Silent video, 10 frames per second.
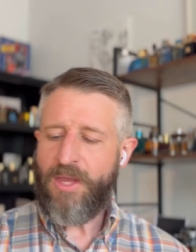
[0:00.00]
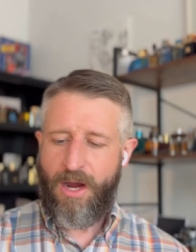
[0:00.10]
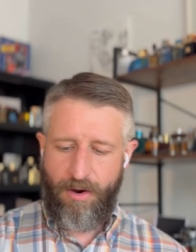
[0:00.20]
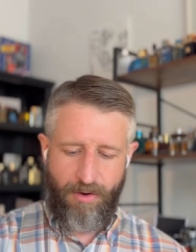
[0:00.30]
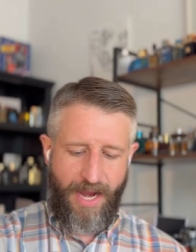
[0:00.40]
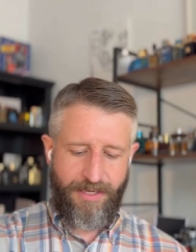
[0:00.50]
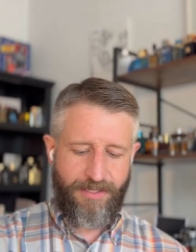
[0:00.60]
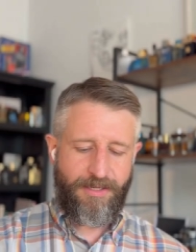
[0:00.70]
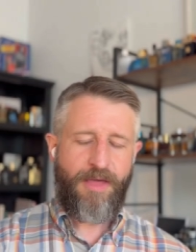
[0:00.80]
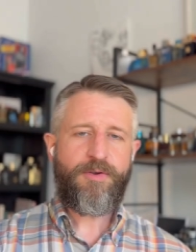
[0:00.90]
All right,
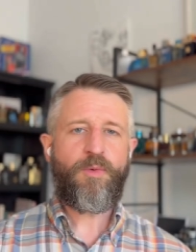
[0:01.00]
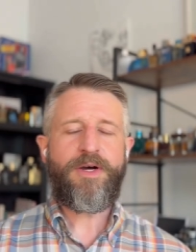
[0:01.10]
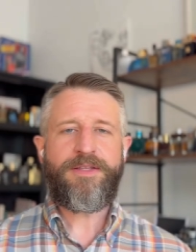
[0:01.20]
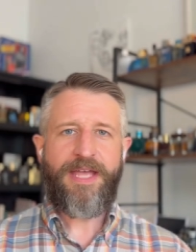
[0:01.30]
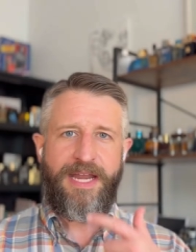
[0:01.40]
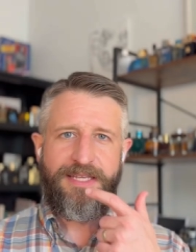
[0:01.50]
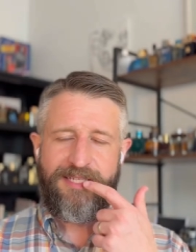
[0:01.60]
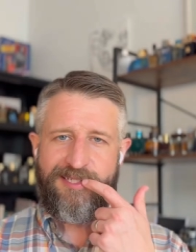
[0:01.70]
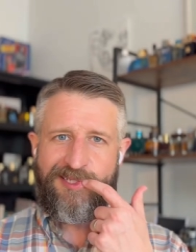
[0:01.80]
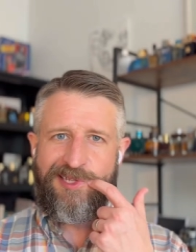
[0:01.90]
another one that
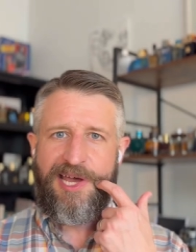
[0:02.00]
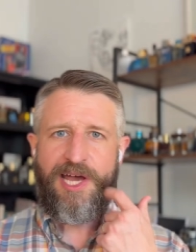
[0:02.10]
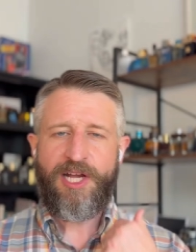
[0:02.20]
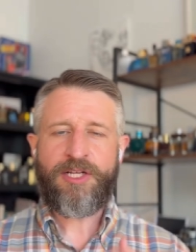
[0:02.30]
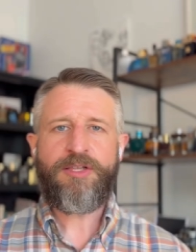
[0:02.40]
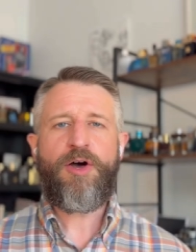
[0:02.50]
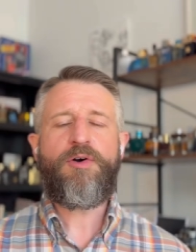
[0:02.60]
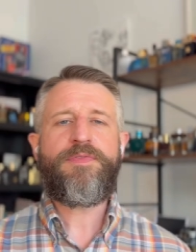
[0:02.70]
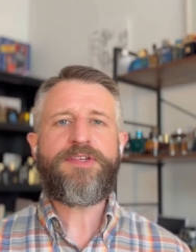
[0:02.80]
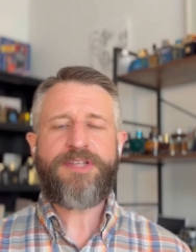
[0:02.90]
is uh, a
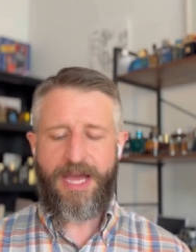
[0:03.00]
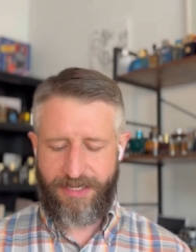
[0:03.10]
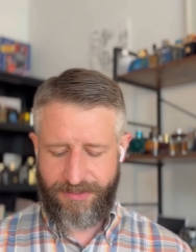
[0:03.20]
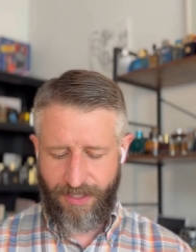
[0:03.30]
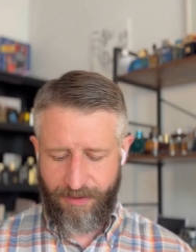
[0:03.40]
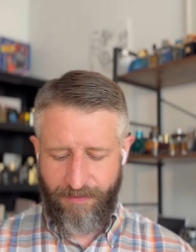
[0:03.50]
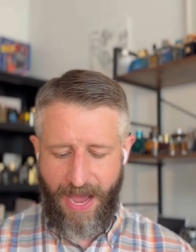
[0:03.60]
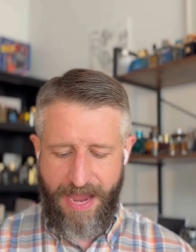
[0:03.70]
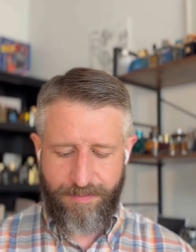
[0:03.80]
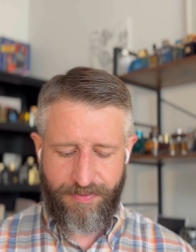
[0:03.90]
clone that's gotten a ton of
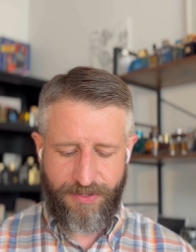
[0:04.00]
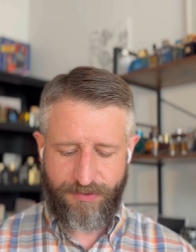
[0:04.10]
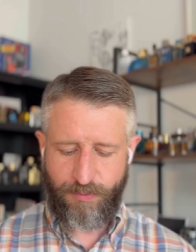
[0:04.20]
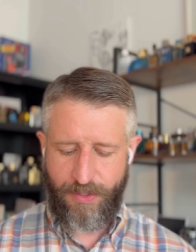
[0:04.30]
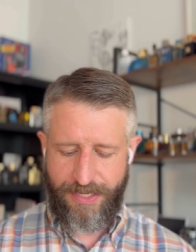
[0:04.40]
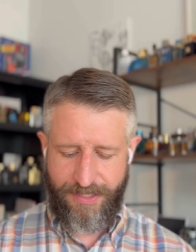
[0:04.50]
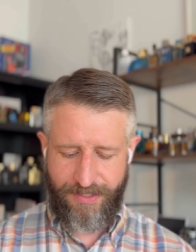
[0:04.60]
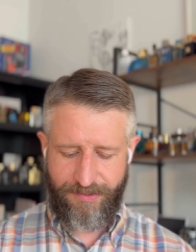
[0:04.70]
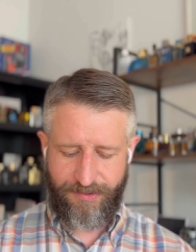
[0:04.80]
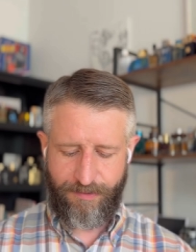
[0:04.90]
hype. This one
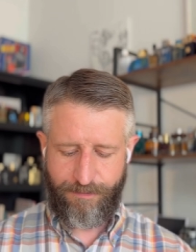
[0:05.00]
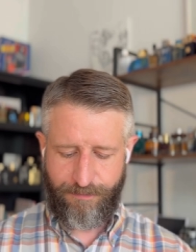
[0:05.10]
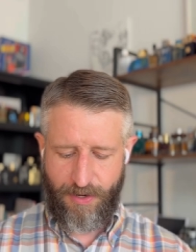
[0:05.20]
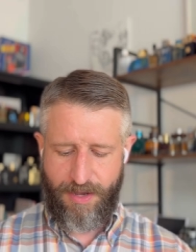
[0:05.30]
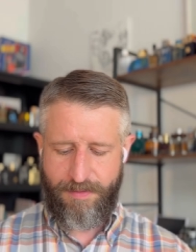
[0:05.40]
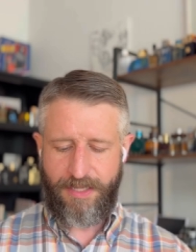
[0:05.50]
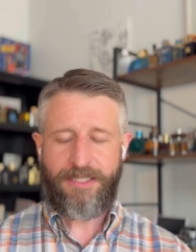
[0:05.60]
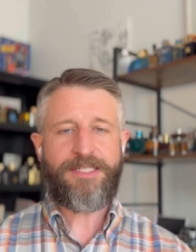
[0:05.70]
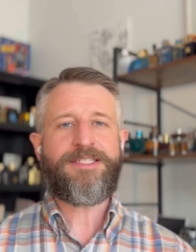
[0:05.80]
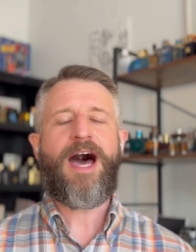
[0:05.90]
is from
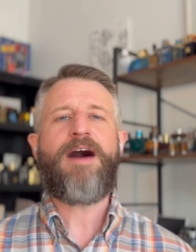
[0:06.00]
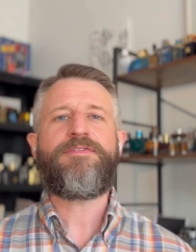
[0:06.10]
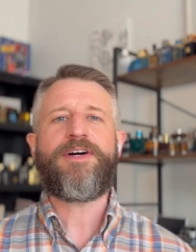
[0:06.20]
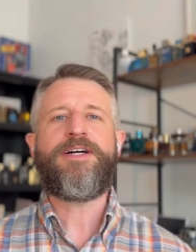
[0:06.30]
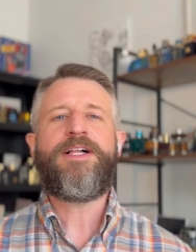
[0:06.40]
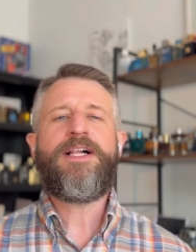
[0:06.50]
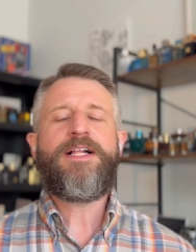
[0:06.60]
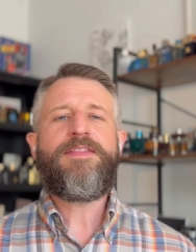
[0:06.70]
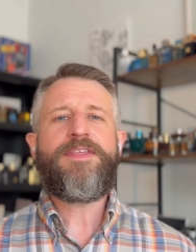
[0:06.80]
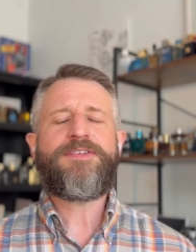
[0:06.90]
Lattafa.
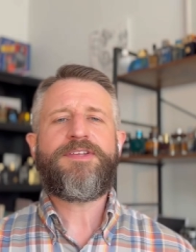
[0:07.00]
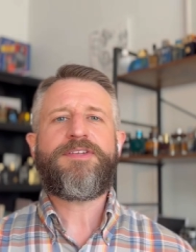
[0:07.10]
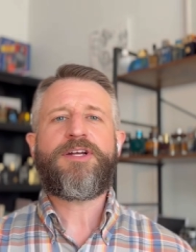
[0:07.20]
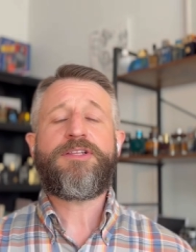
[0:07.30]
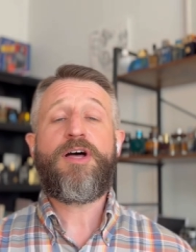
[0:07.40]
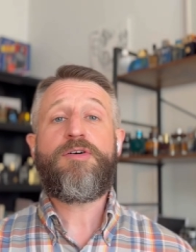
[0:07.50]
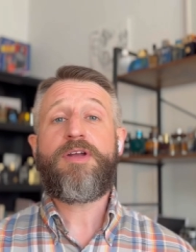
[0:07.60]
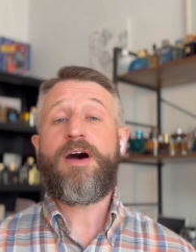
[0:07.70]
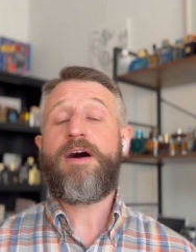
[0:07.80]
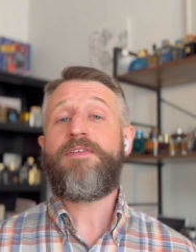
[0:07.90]
This is a
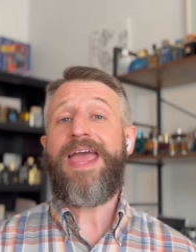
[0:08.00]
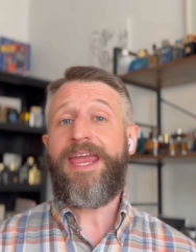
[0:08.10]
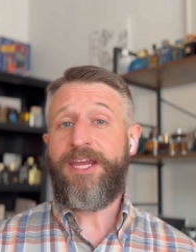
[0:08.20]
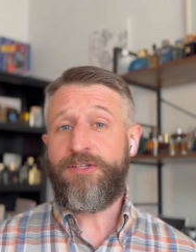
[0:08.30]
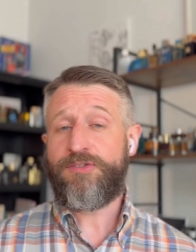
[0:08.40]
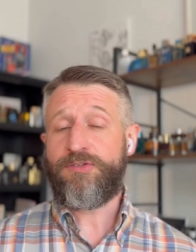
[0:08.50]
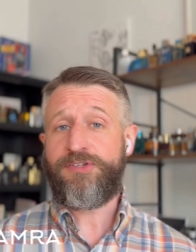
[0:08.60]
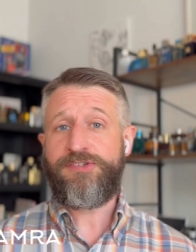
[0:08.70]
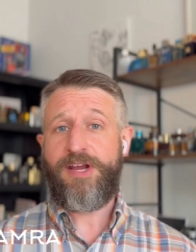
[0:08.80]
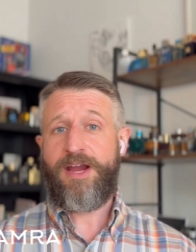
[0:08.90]
clone of Angel
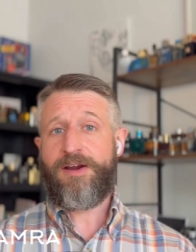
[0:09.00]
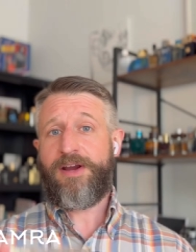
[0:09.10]
Share,